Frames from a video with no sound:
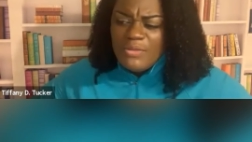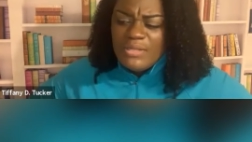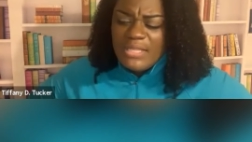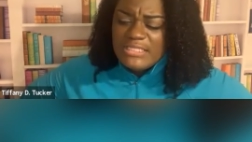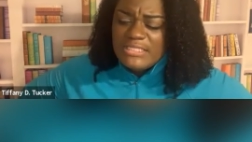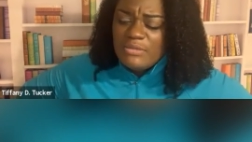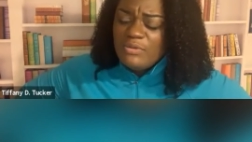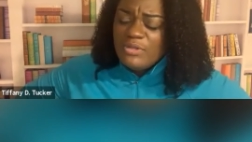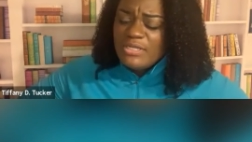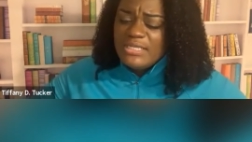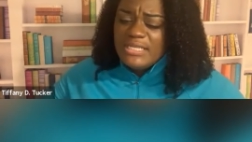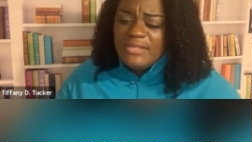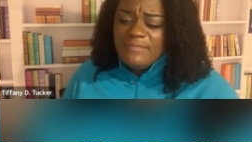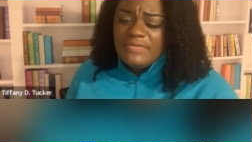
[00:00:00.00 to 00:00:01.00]
like I said, we're in
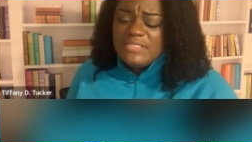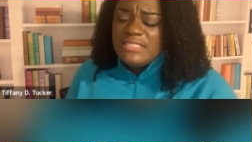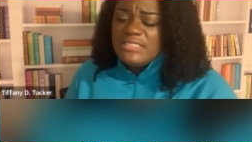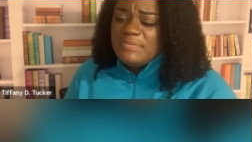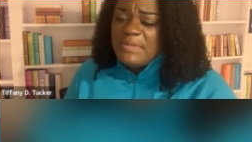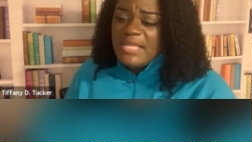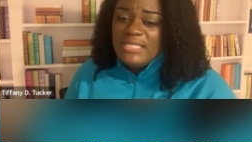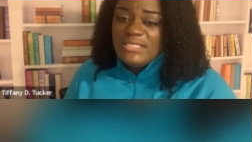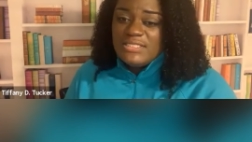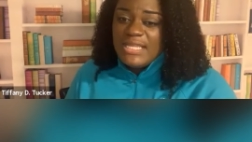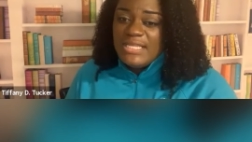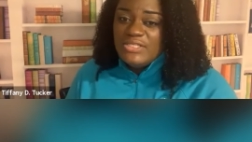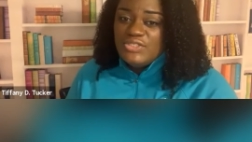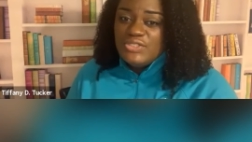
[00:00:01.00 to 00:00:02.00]
the emphasis
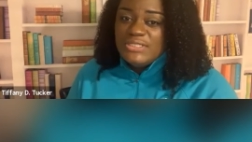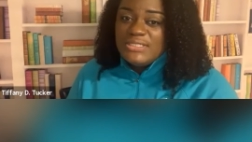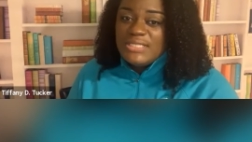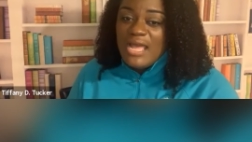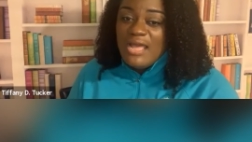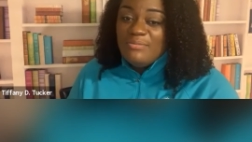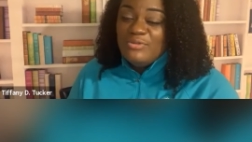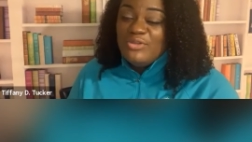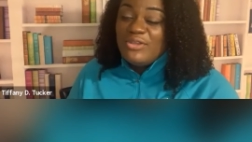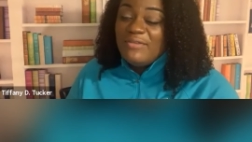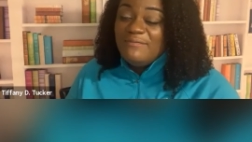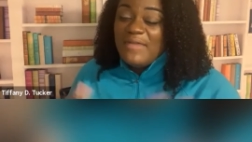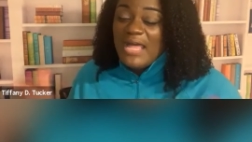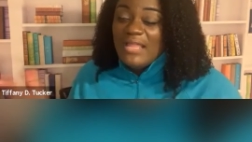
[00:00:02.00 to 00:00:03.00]
stages. You
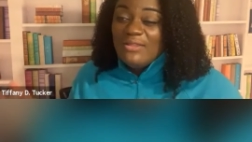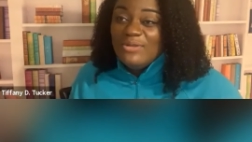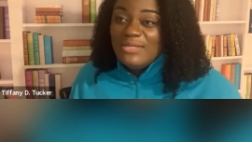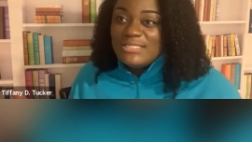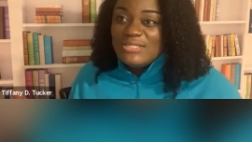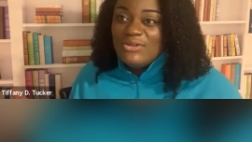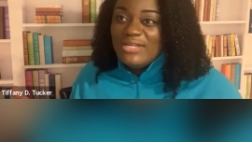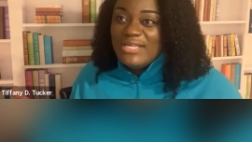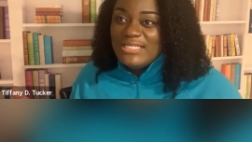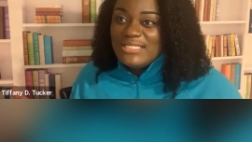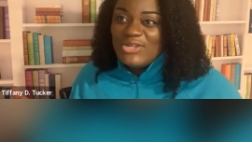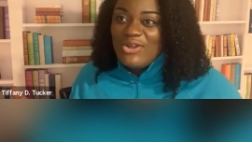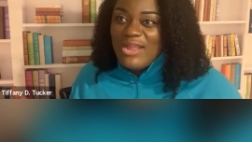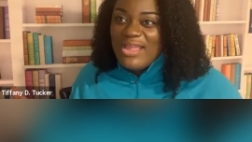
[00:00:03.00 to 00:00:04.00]
can follow us on
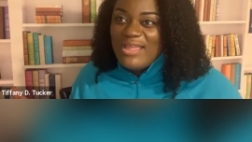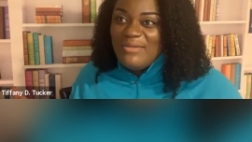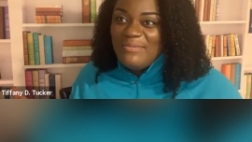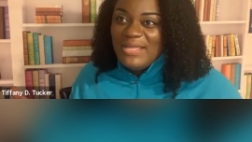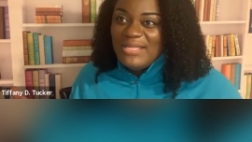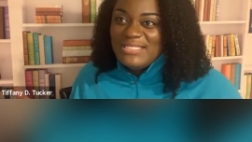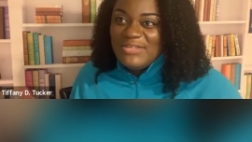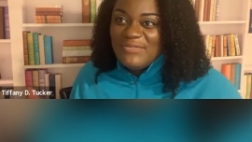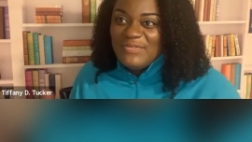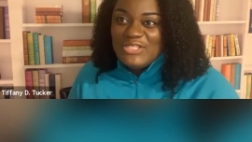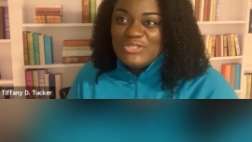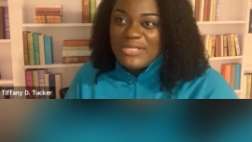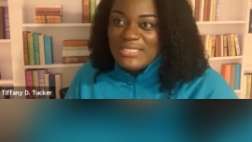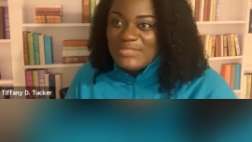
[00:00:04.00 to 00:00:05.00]
Instagram at
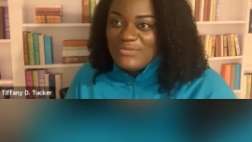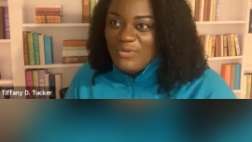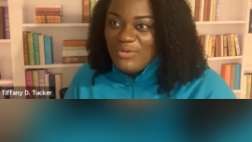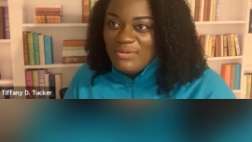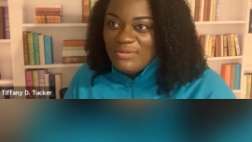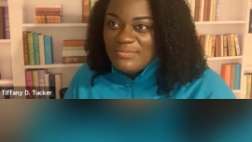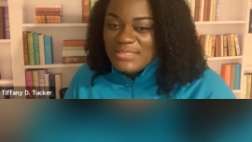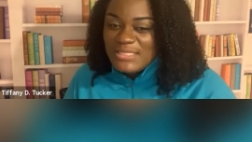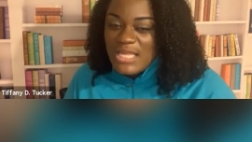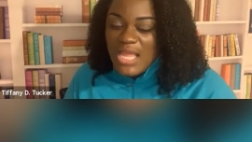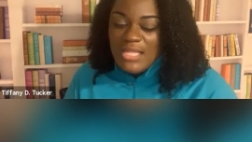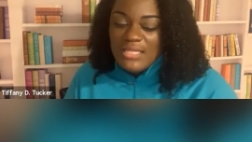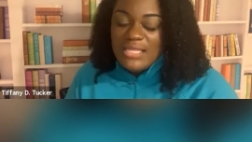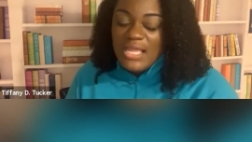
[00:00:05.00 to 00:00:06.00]
Tiffany Transforms.
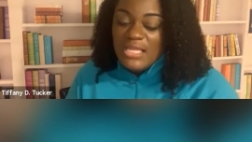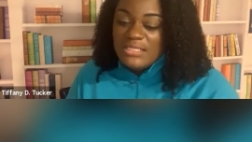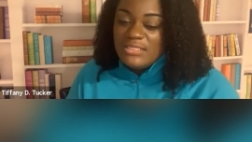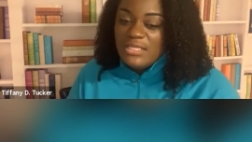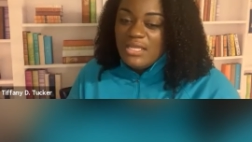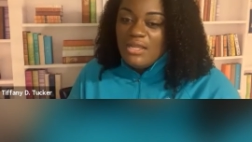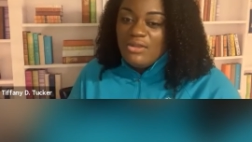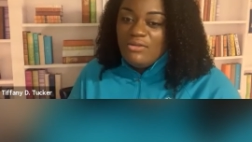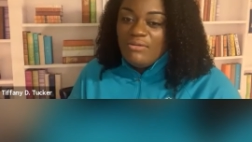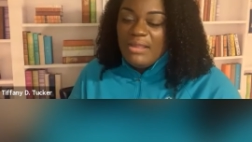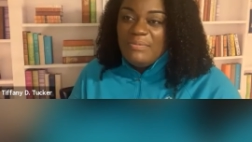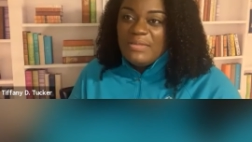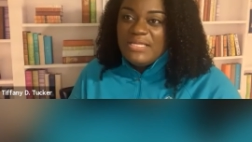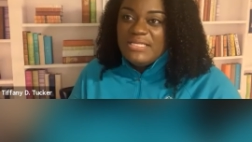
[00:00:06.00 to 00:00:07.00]
That's a
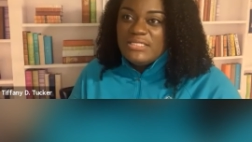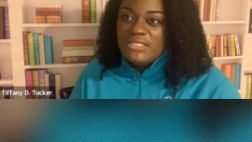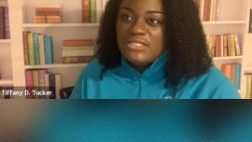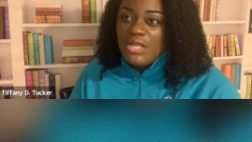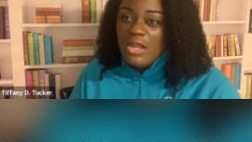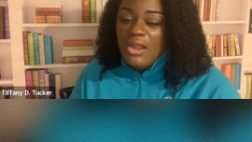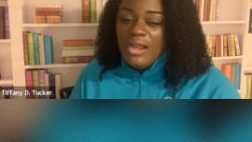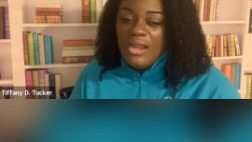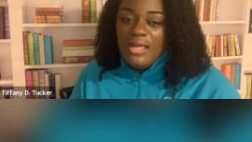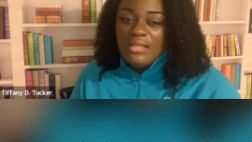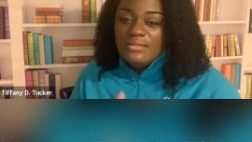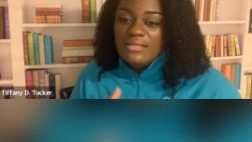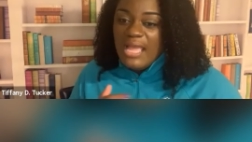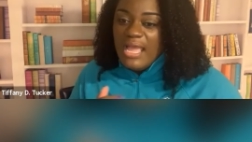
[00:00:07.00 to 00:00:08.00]
great place to start.
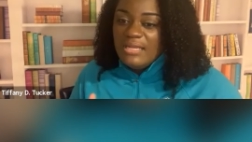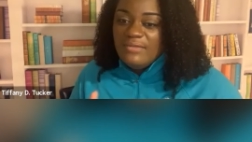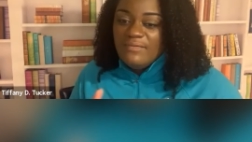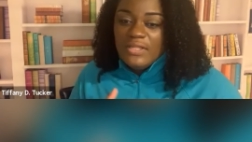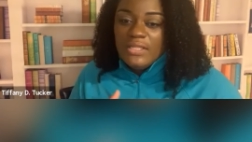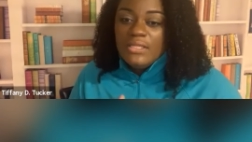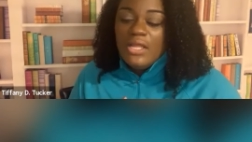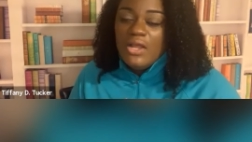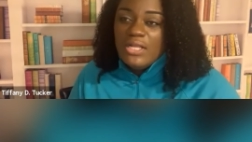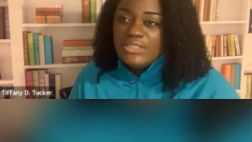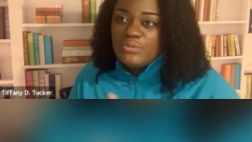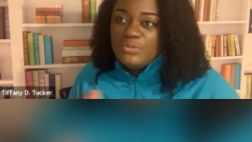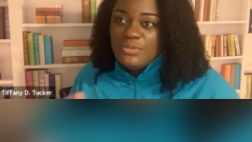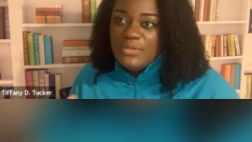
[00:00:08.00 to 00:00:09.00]
A lot of the
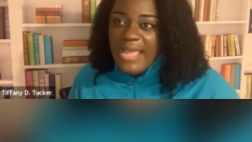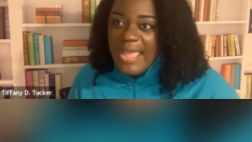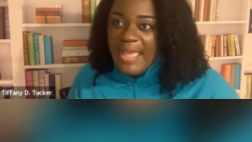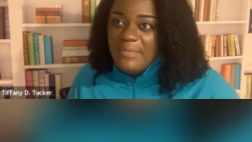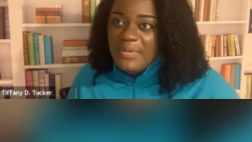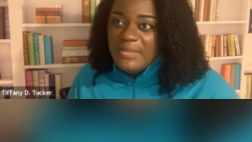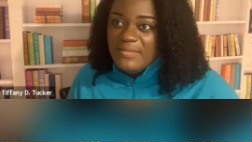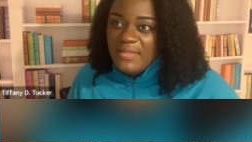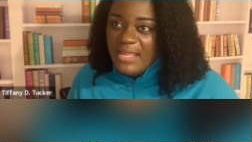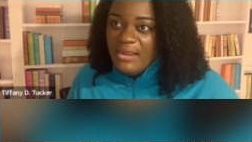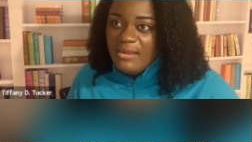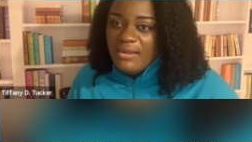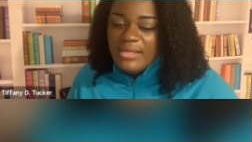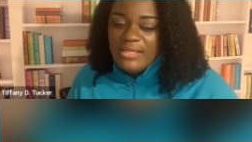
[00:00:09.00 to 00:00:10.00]
launch will happen
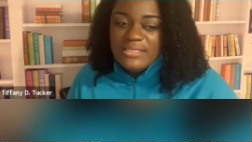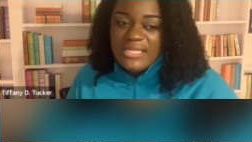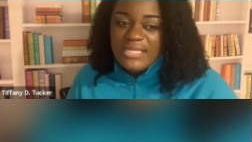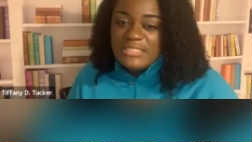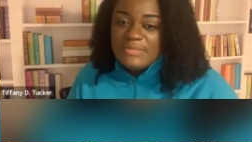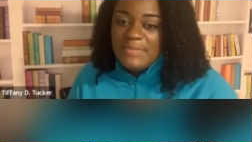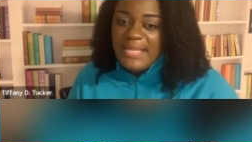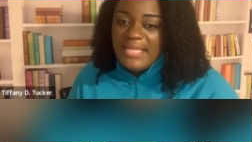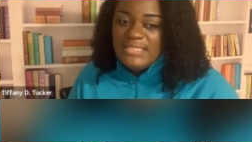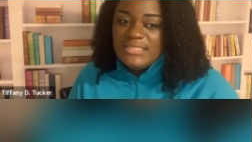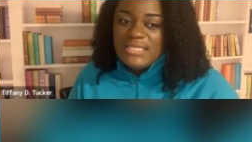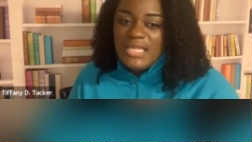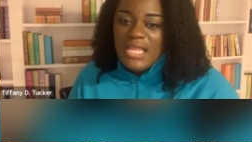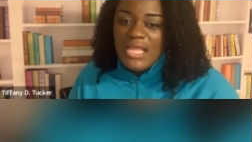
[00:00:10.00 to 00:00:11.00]
there in that
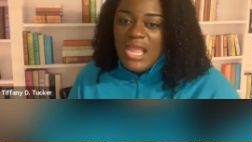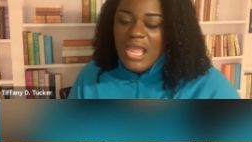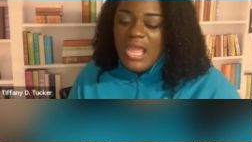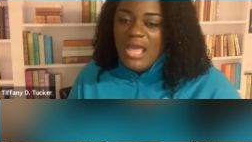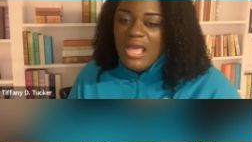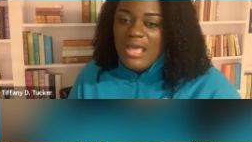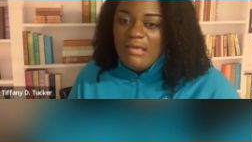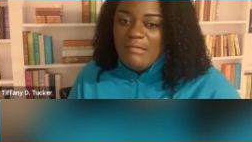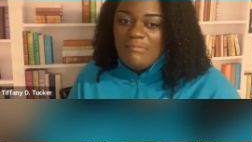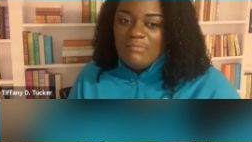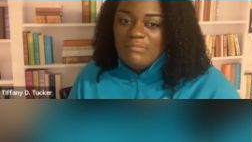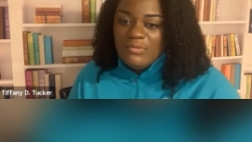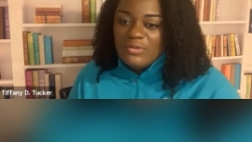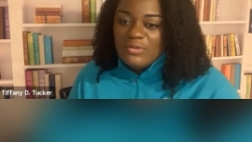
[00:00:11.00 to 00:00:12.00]
space.
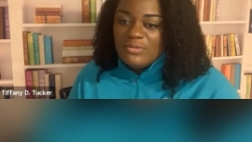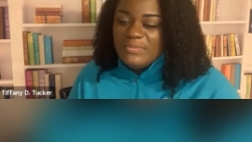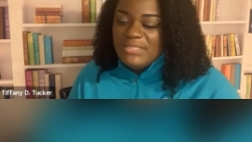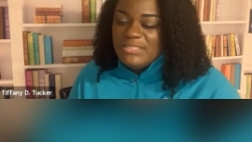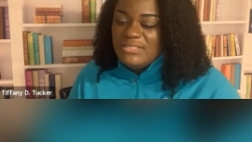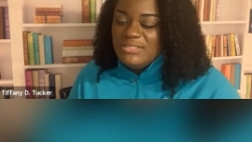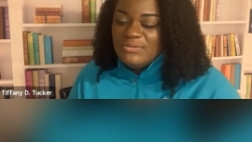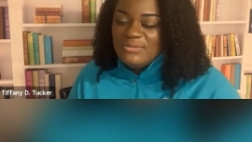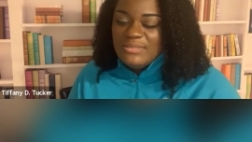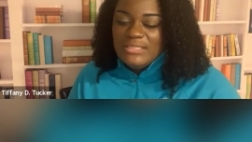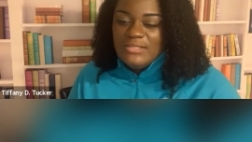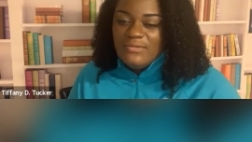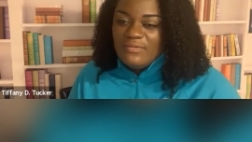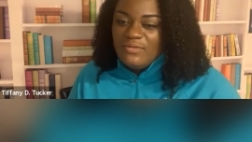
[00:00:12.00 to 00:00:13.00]
We're going to be
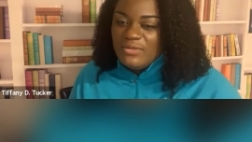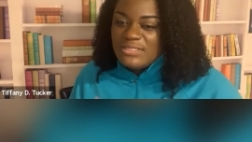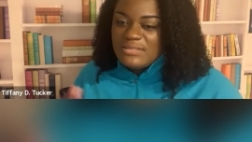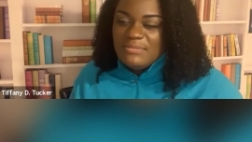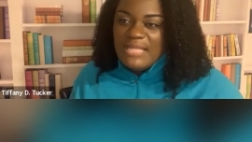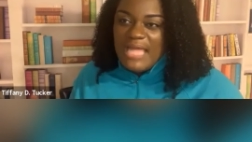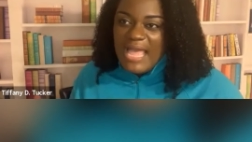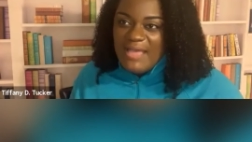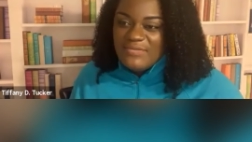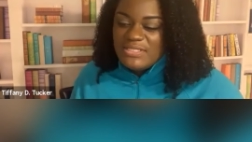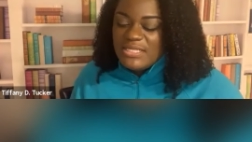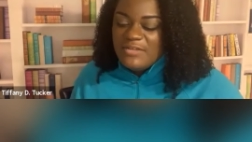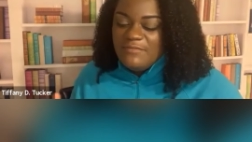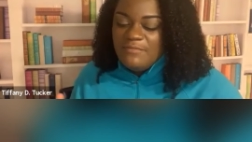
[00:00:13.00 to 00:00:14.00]
doing, of course, some live
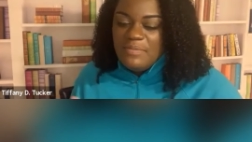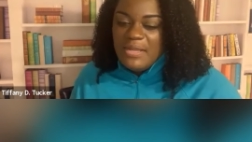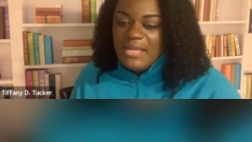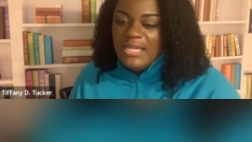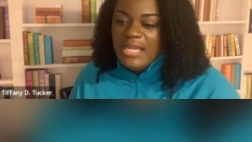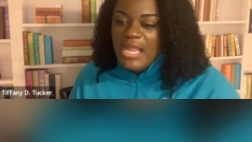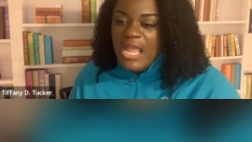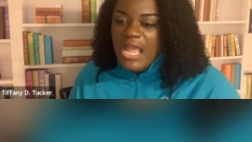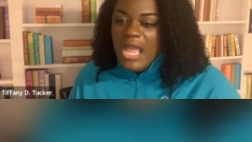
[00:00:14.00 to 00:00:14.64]
stuff, but